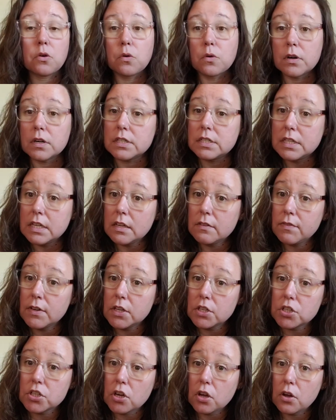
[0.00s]
or a
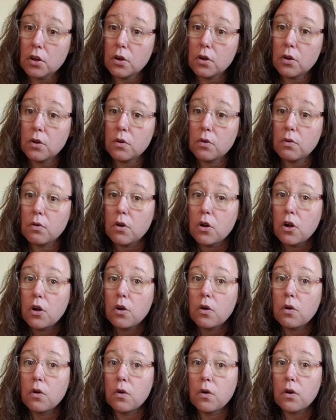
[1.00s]
TV show,
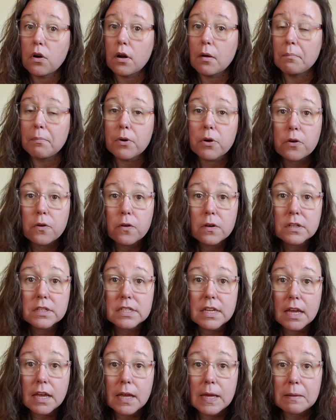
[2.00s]
or a book on
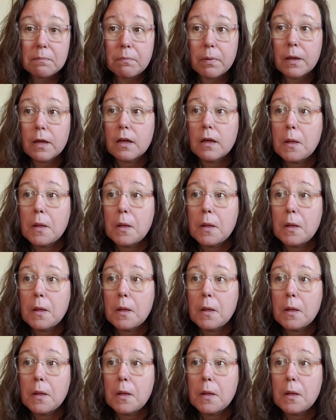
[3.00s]
tape,